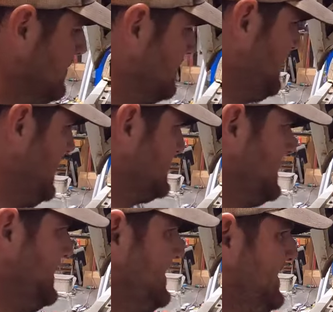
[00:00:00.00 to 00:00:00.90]
our
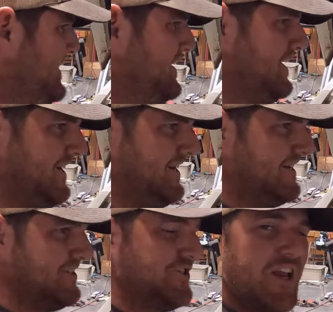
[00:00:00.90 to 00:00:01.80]
grass hay
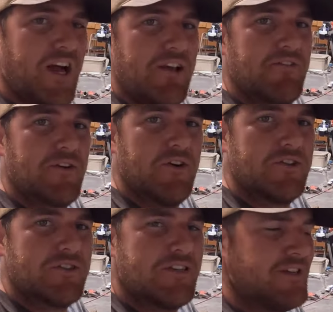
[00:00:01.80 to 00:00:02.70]
July
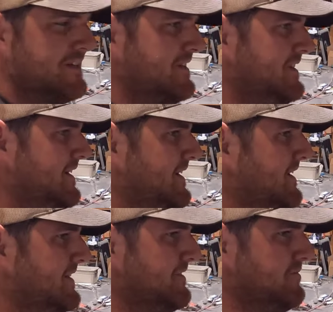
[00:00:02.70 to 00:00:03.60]
1st.
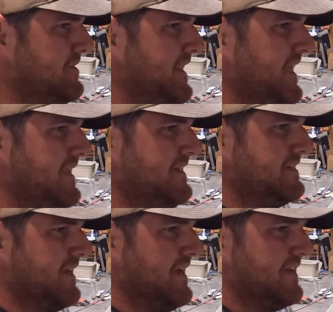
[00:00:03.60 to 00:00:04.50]
Today
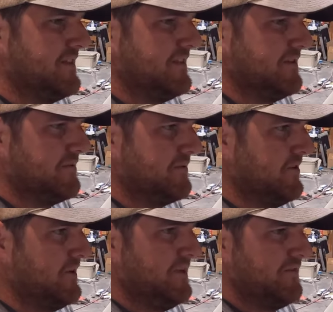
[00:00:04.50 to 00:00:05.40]
is like the
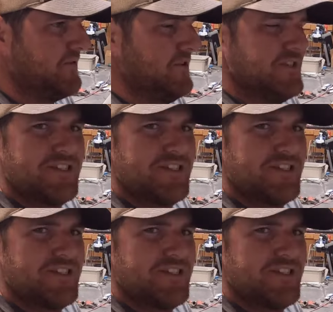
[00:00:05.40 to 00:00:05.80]
30th, or